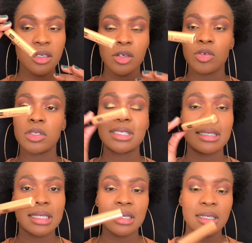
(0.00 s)
Looks
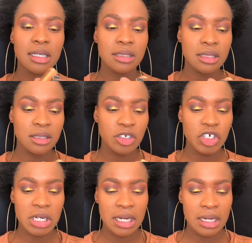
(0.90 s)
stunning. It's in the
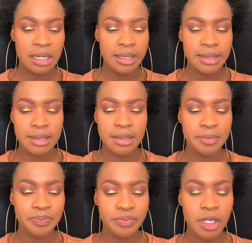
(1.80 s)
shade
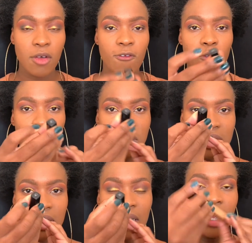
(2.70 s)

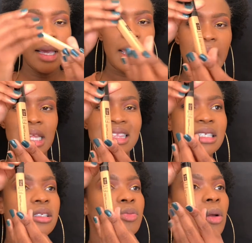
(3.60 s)
40, and this
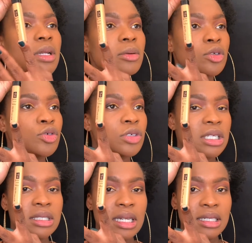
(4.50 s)
is probably about 2
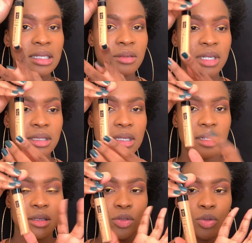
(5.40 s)
shades lighter than my skin,
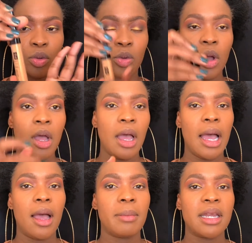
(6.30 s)
so
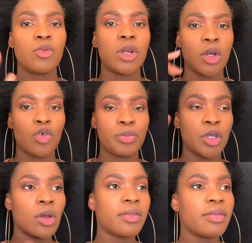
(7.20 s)
I didn't want to go
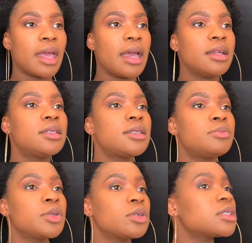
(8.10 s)
beyond that
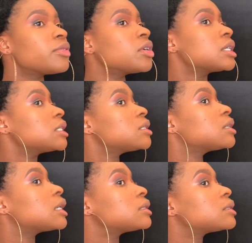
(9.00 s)
because the foundation
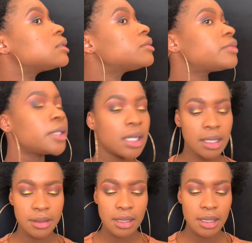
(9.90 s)
I still feel like
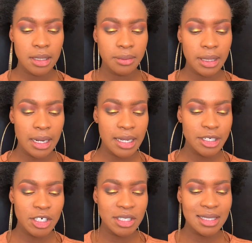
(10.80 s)
is a little bit light,
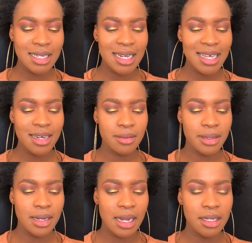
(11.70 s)
just a little
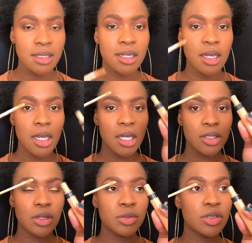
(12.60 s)
bit lighter.
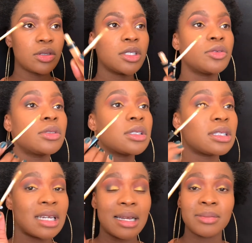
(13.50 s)
So I'm just going to use this.
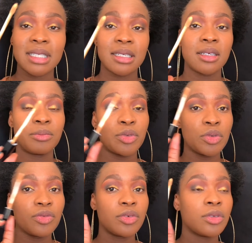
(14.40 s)
It comes in a
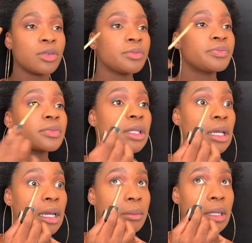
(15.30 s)
beautiful
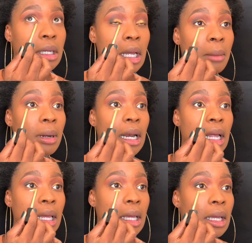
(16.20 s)

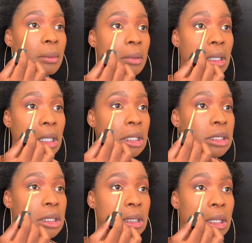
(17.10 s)

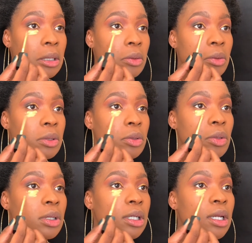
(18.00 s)
application, I don't know what to
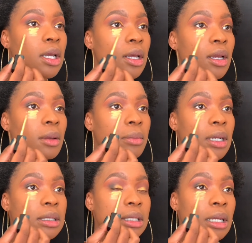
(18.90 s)
call it,
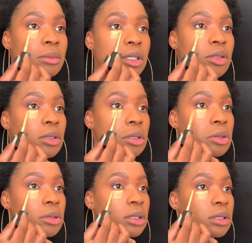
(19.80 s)
but I'm just going to do
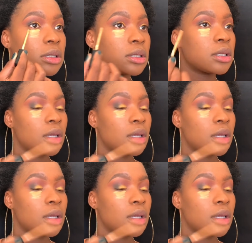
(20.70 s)
this.